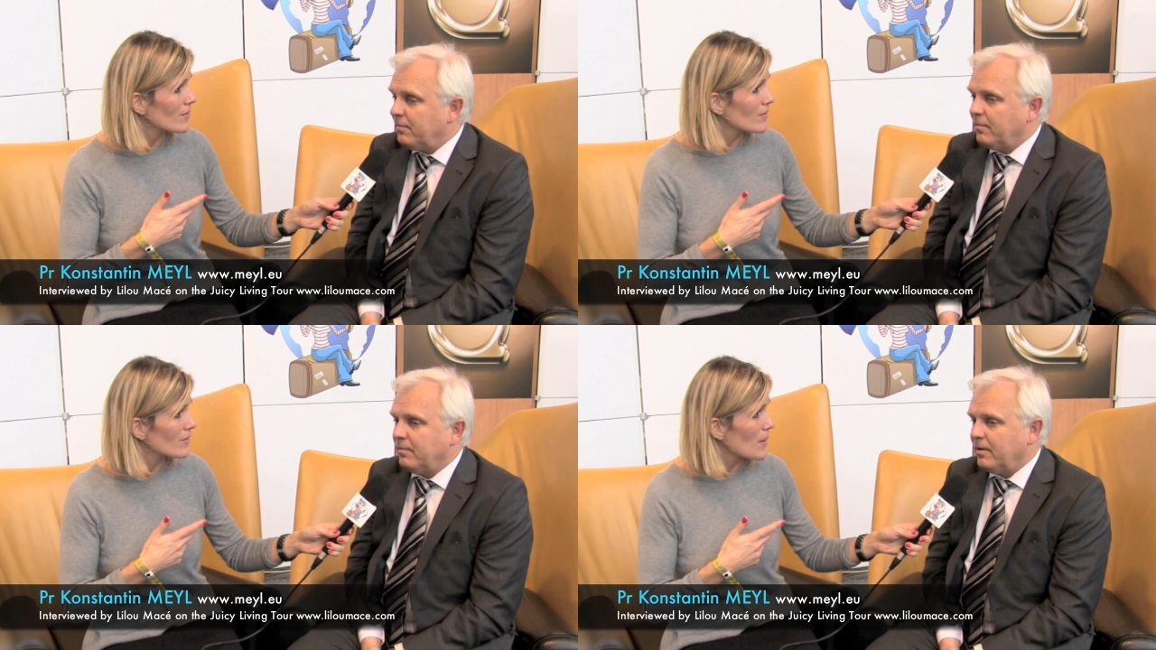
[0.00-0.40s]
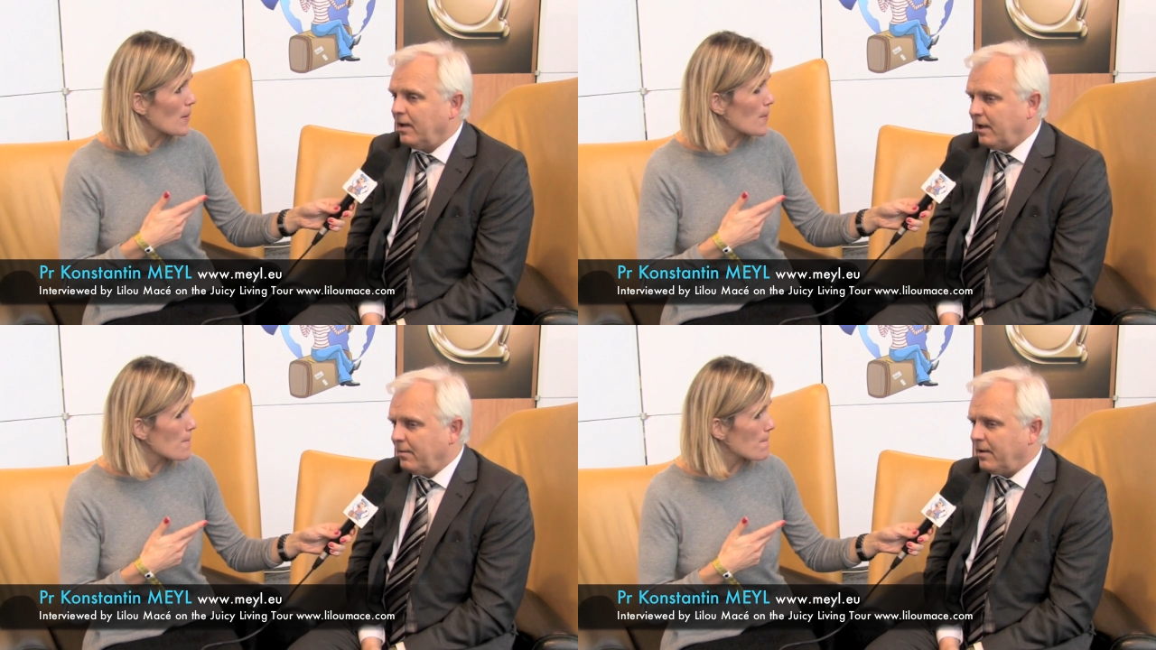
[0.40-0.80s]
Speaker 1: him. Uh,
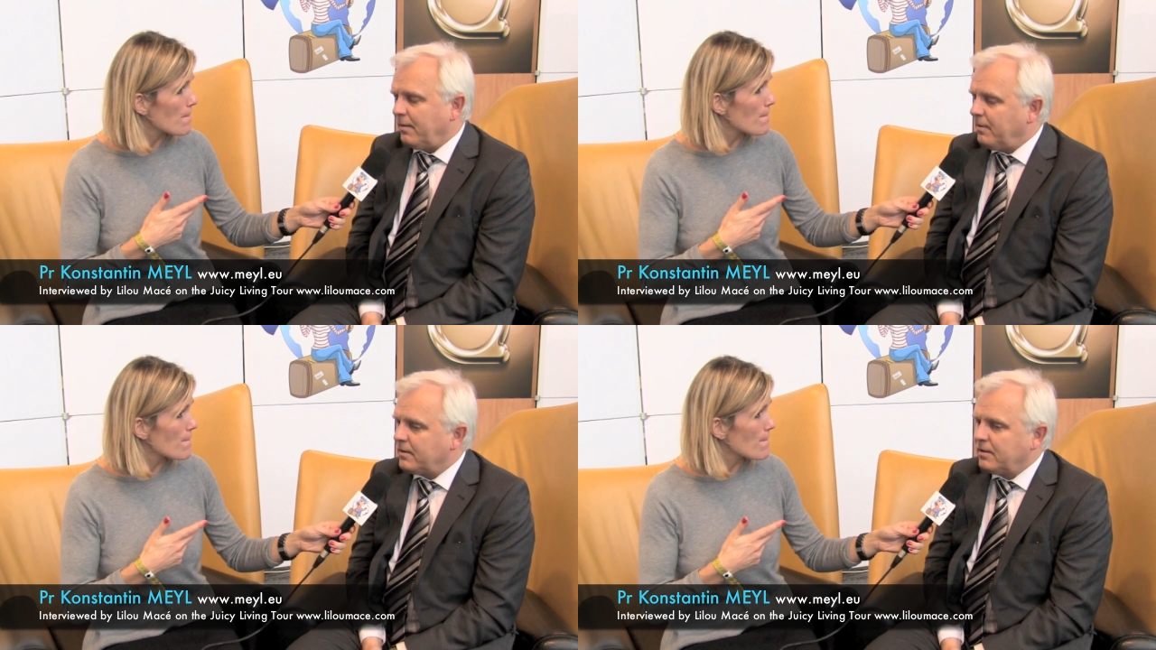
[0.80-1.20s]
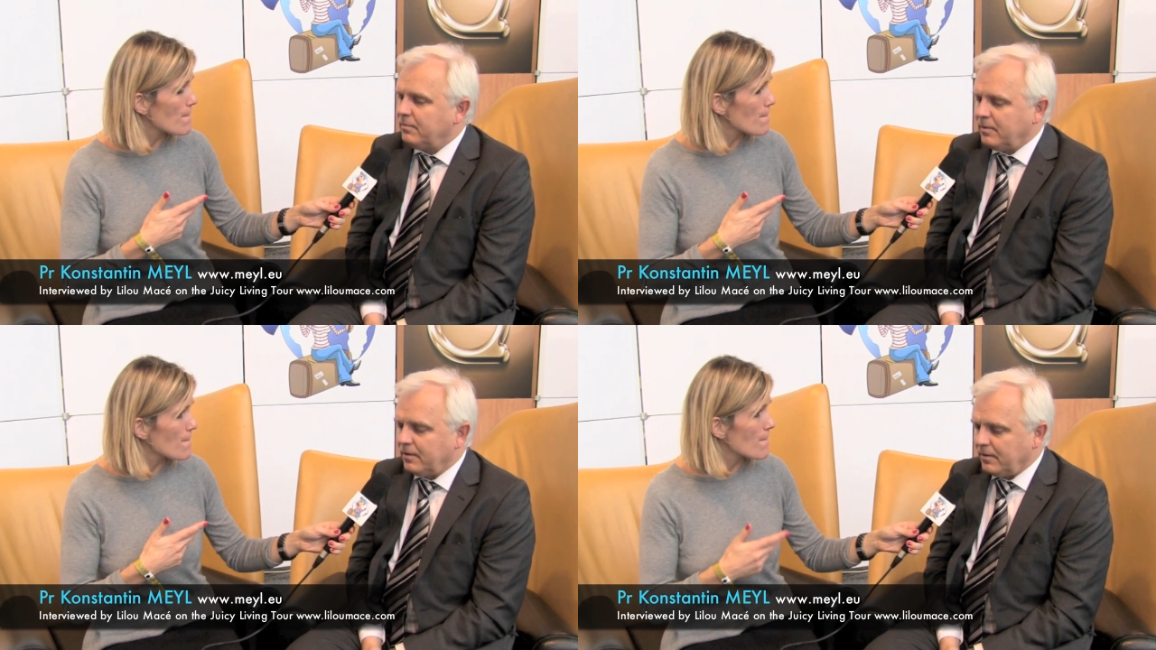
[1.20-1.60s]
I, I, met
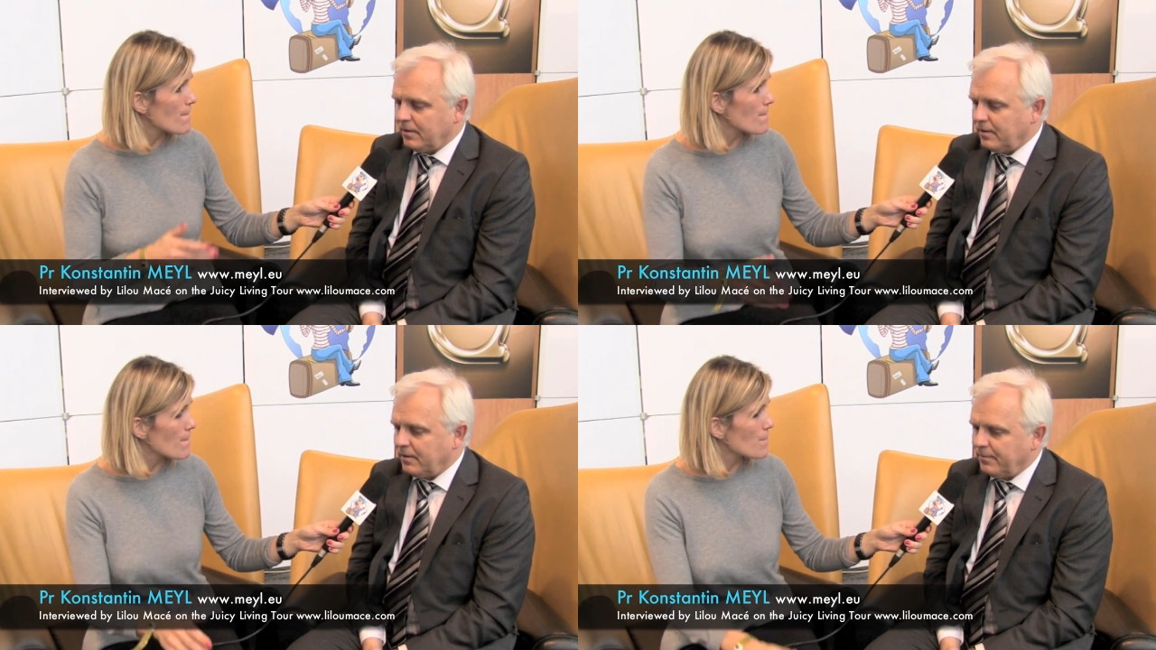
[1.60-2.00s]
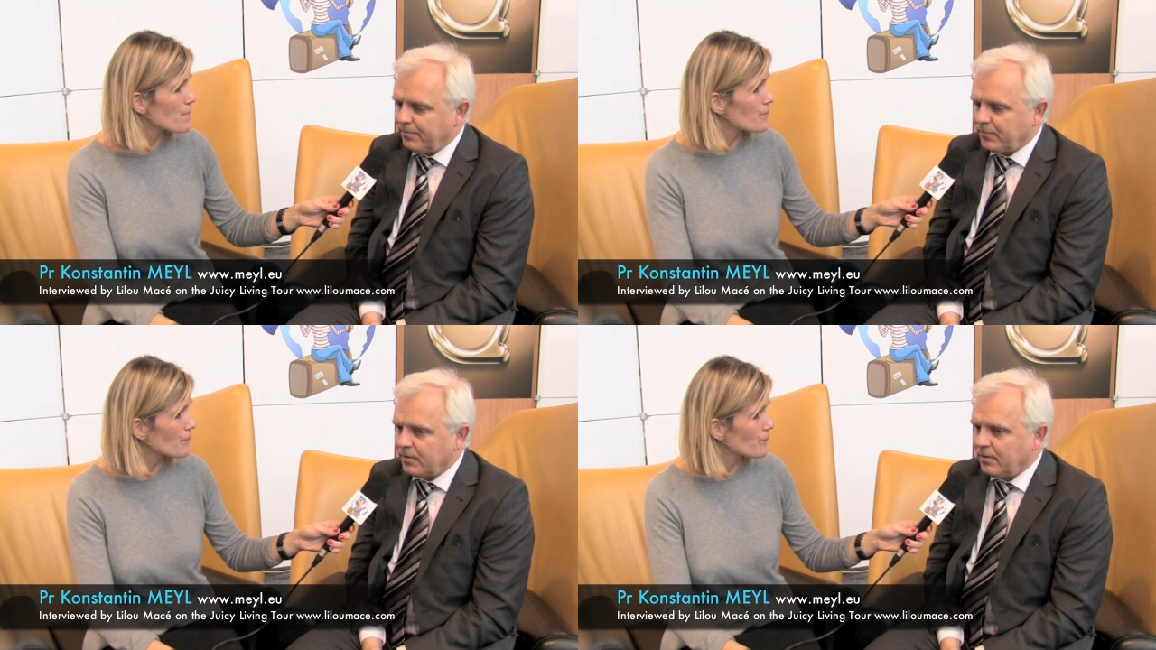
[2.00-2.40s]
him in
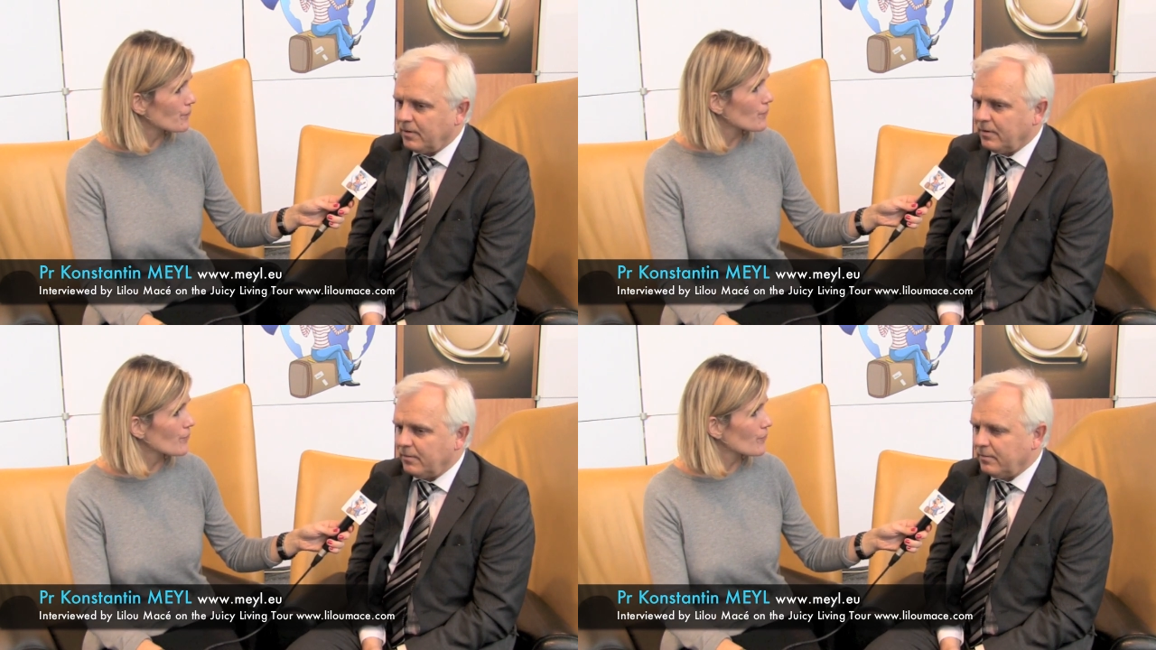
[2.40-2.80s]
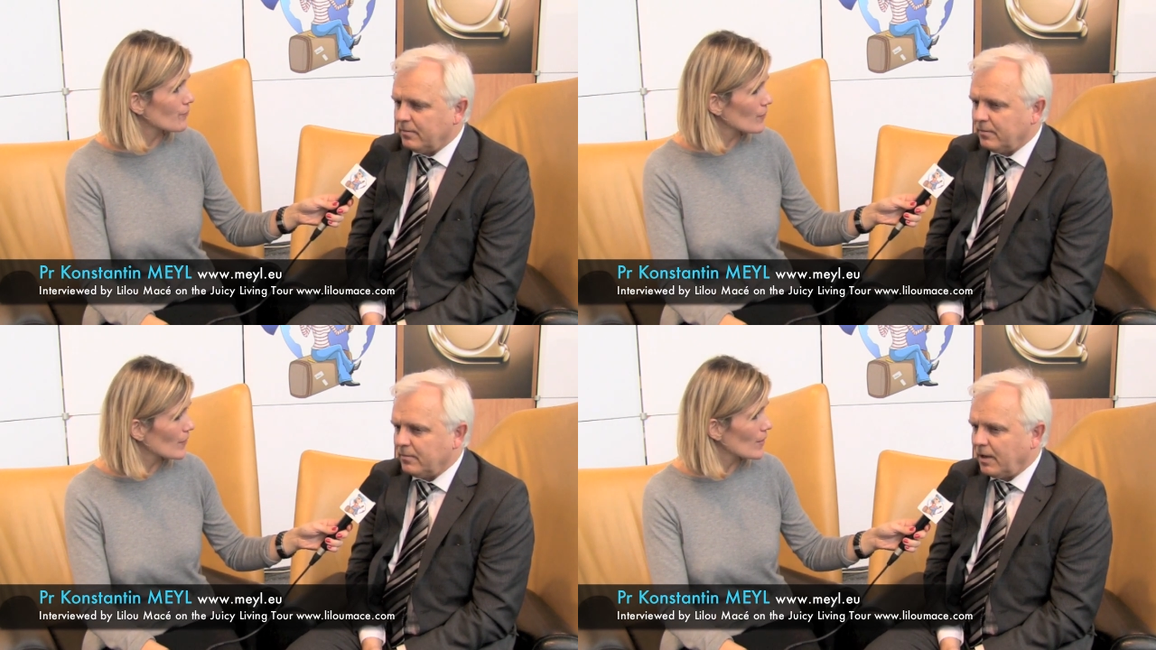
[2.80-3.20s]
um,
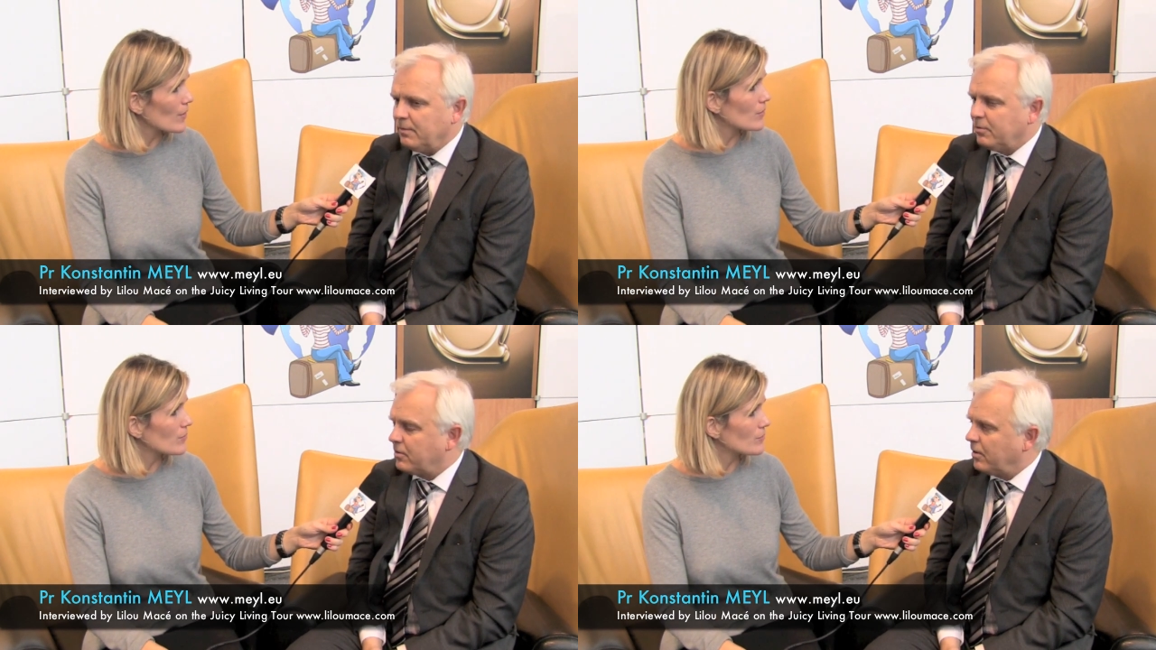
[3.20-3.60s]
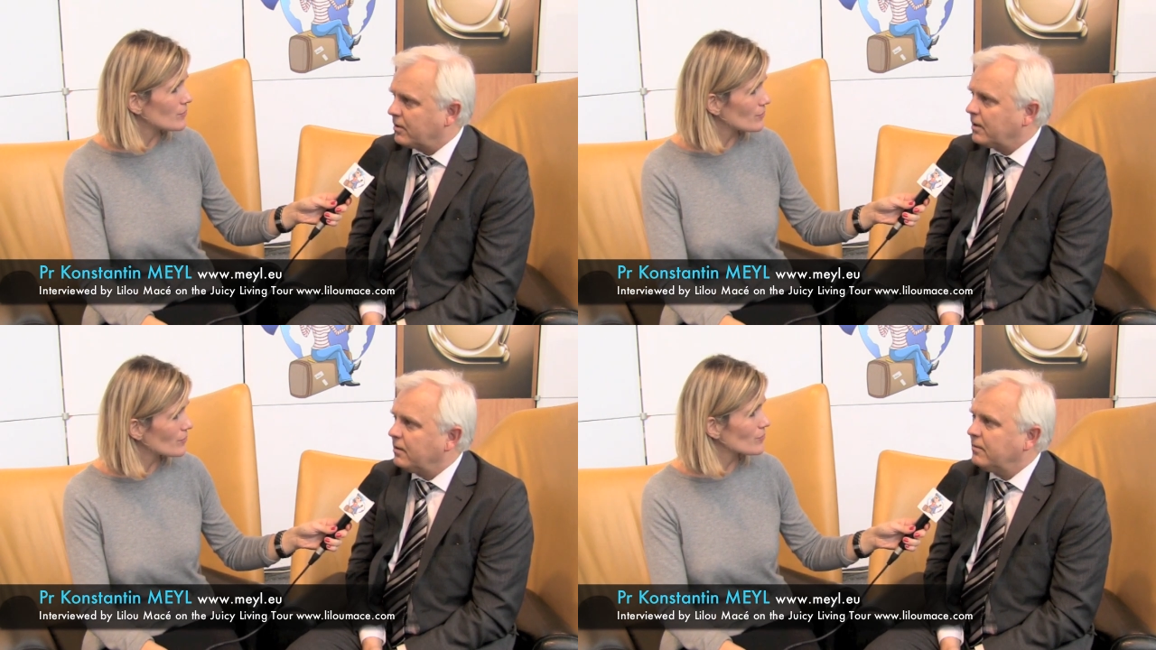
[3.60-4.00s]
um,
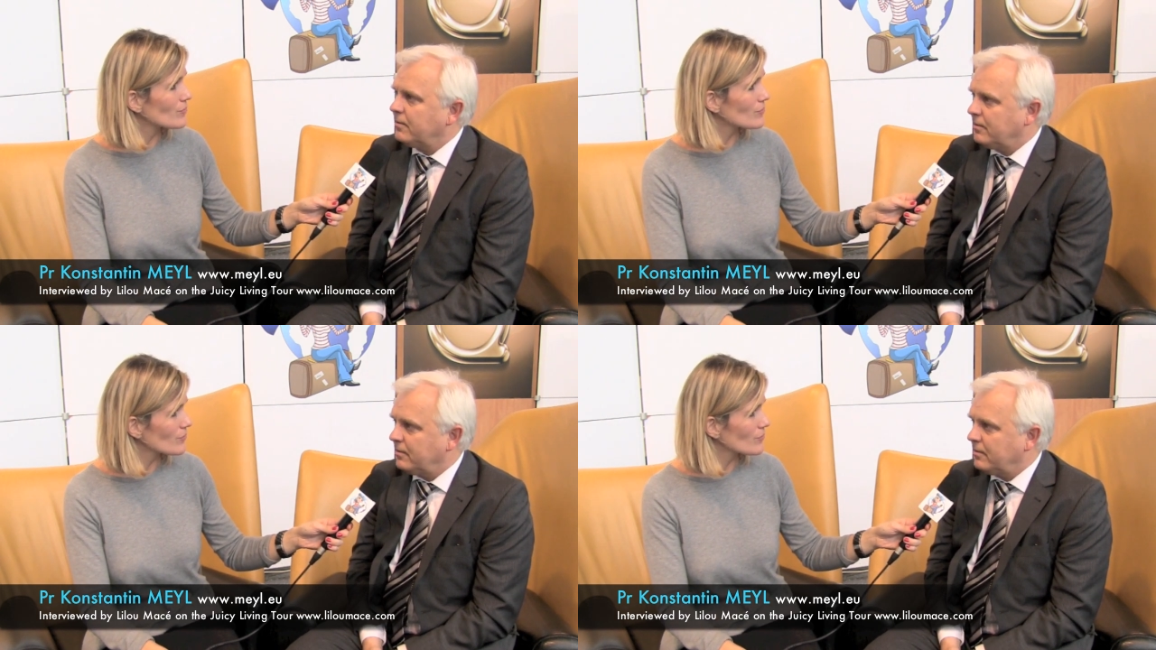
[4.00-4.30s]
Albuquerque,